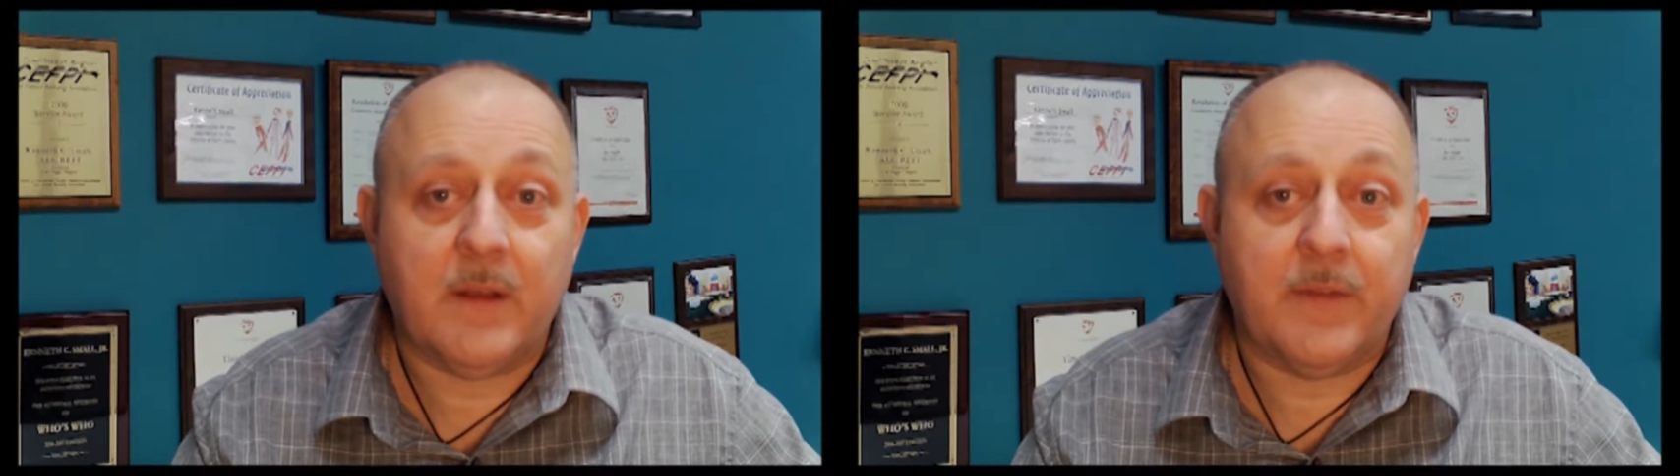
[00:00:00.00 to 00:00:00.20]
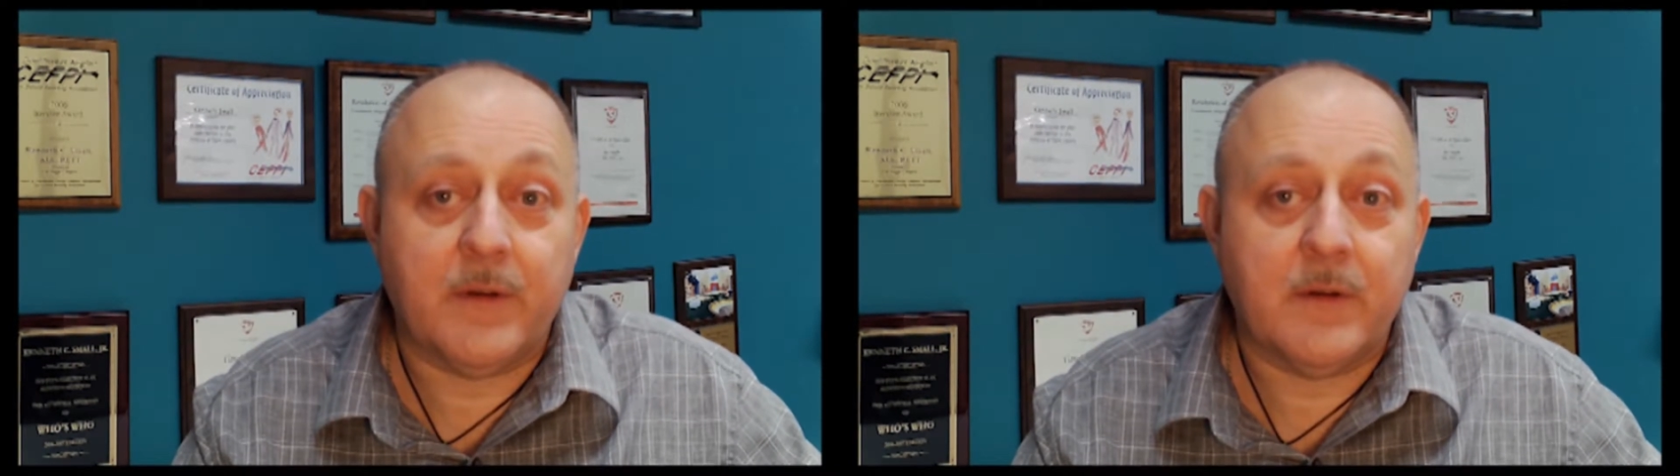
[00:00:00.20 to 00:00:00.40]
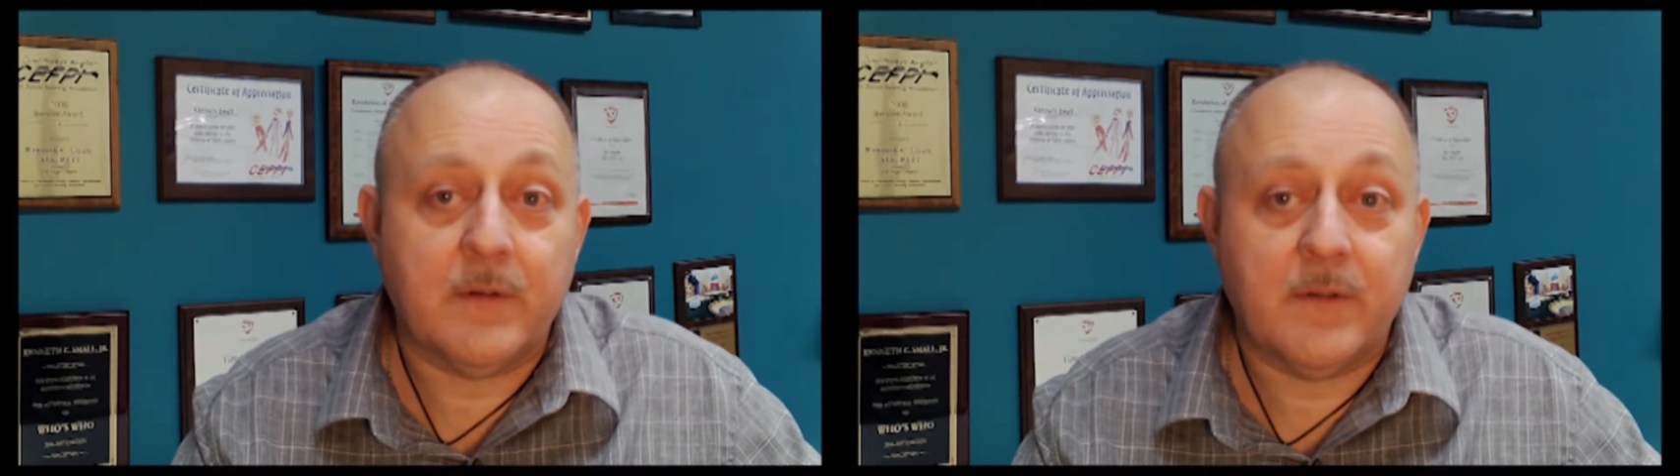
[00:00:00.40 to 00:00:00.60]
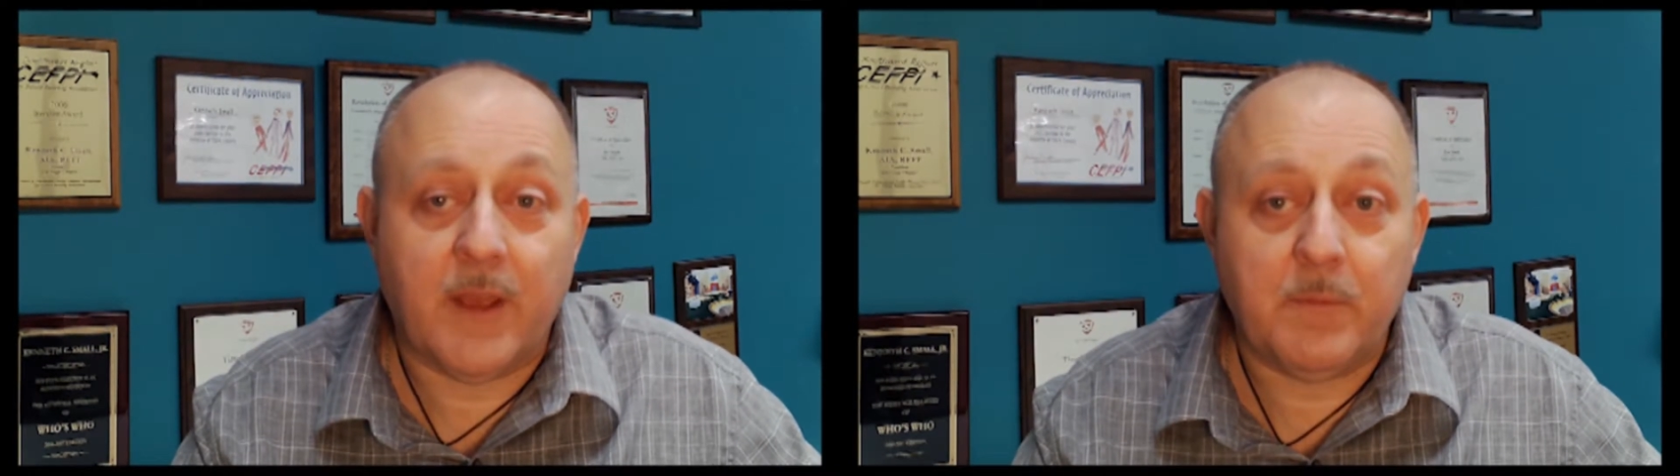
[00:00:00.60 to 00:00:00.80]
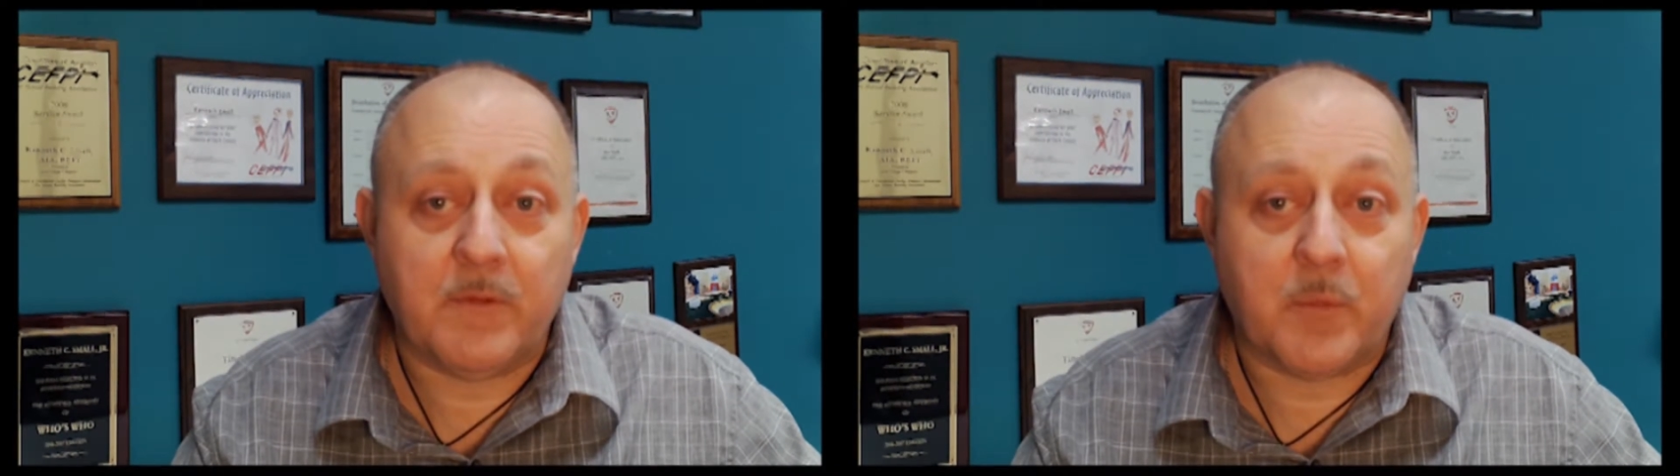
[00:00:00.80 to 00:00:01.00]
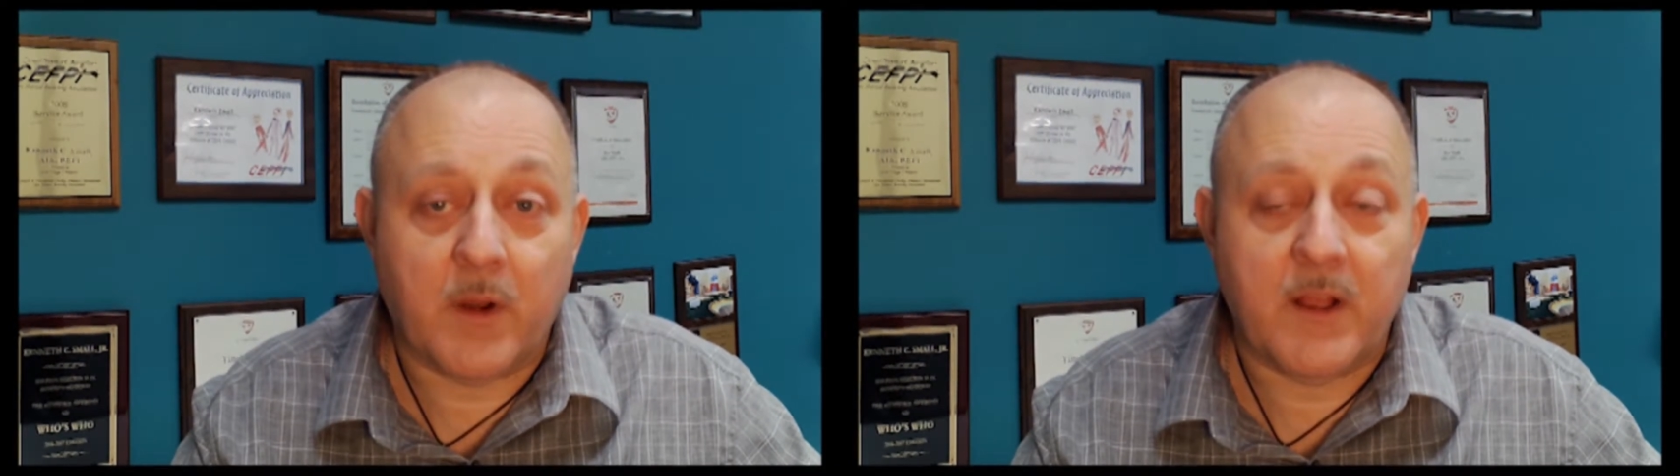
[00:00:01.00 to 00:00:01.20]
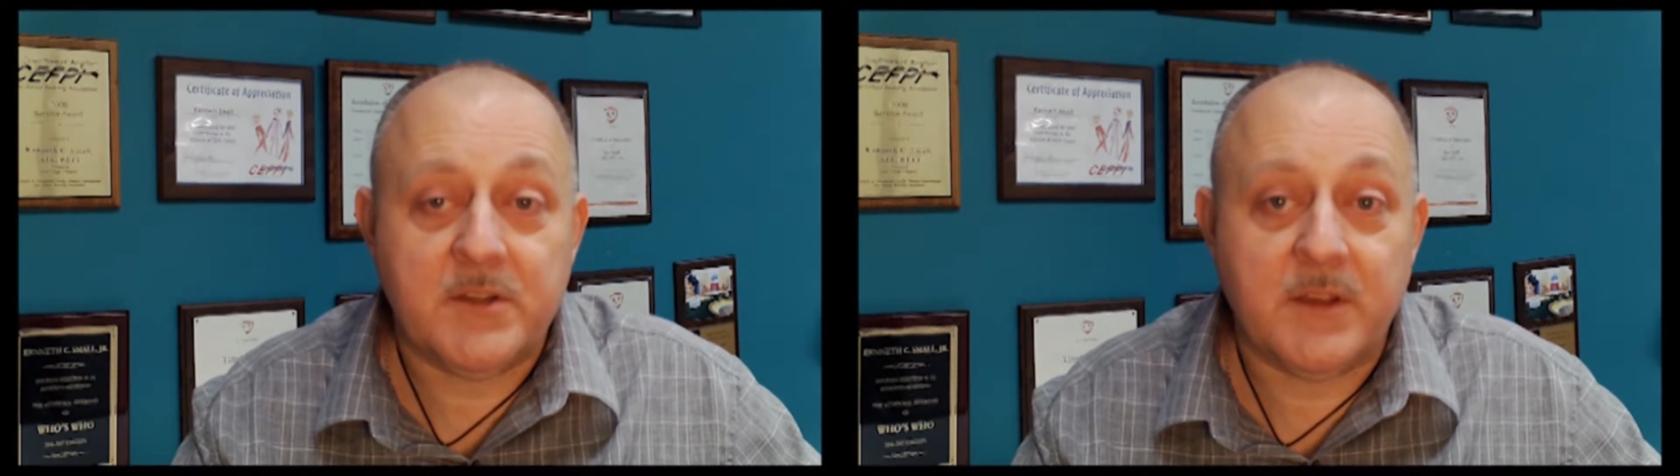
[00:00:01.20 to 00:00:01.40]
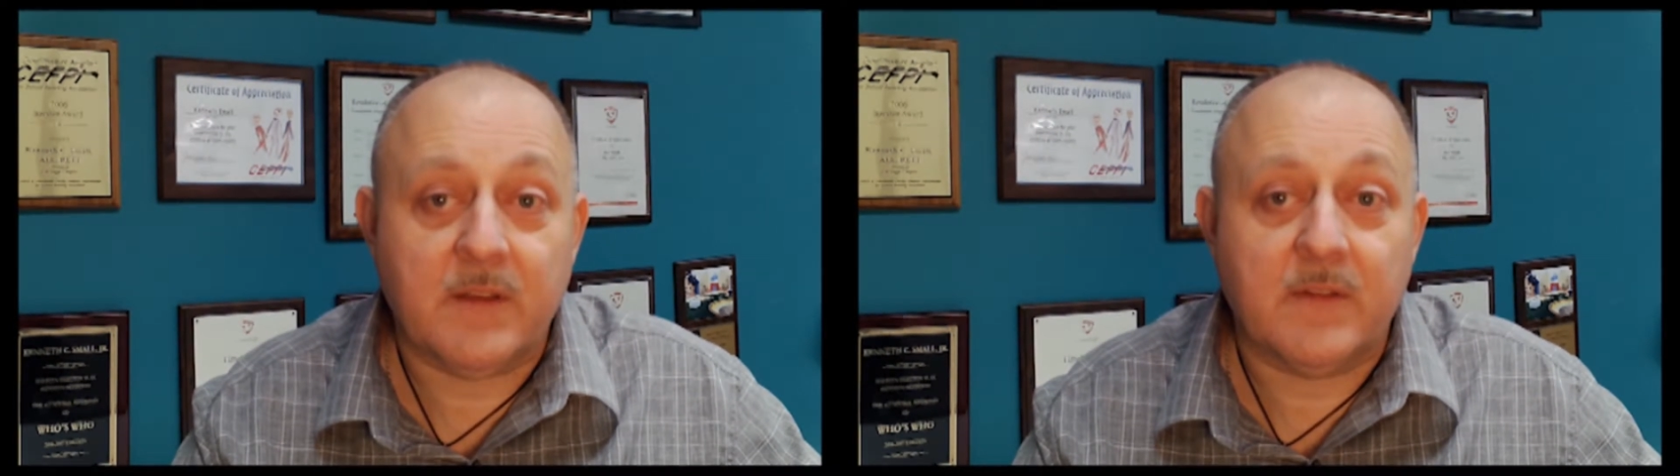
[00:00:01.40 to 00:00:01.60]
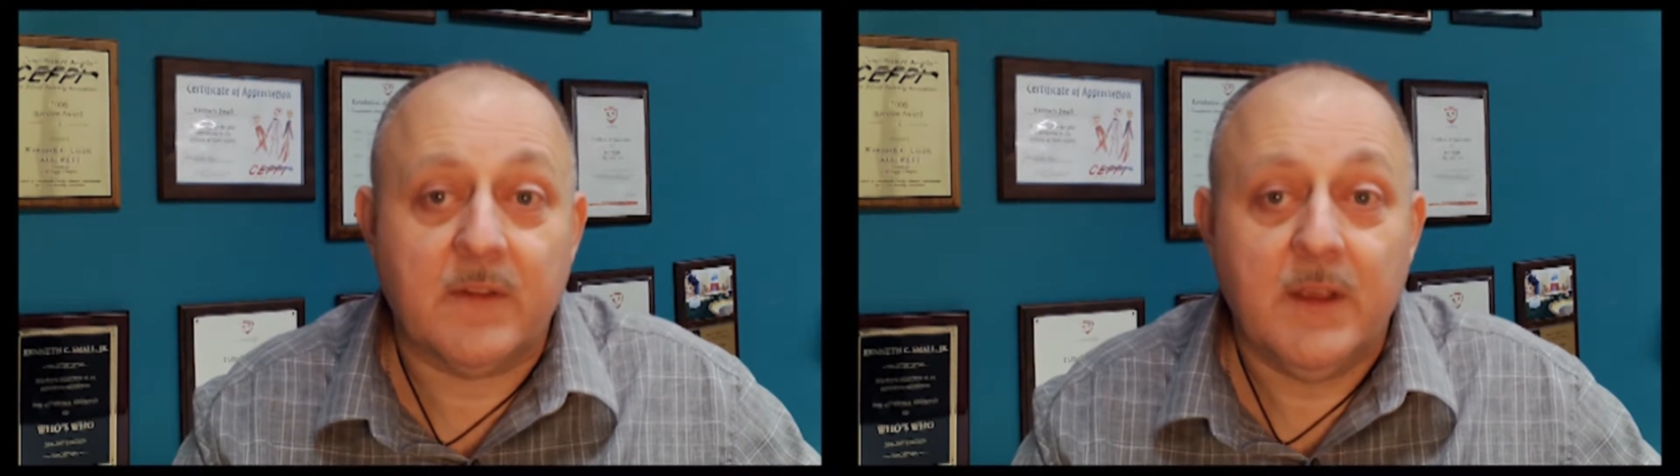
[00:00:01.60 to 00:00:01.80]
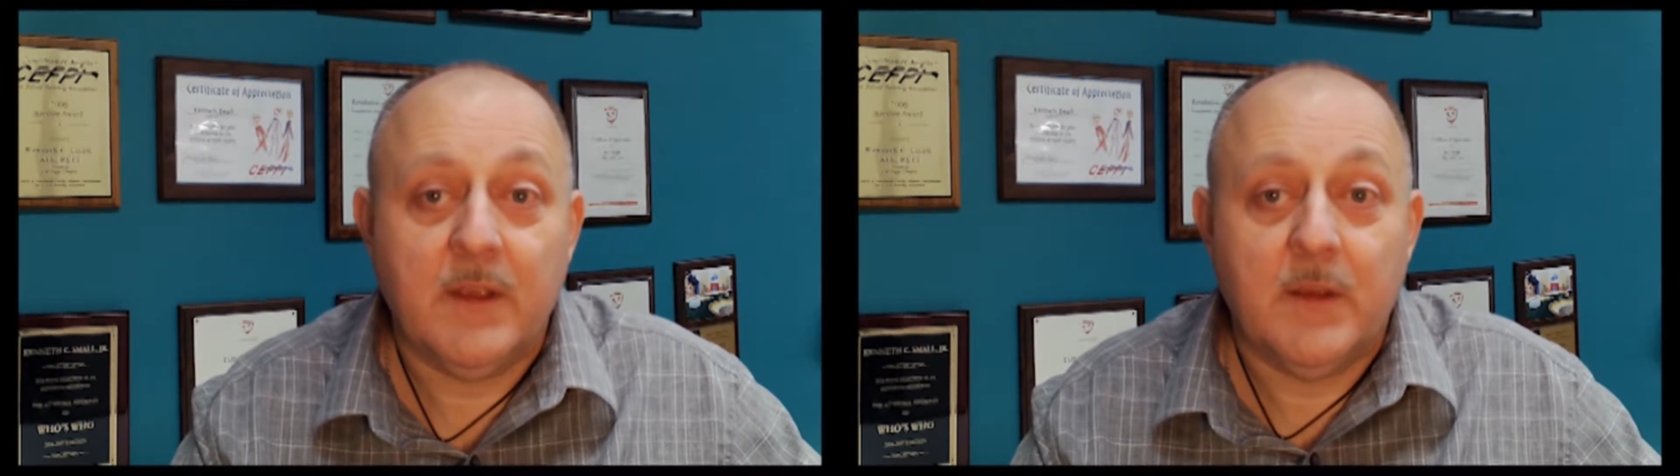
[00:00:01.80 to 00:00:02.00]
other types of projects.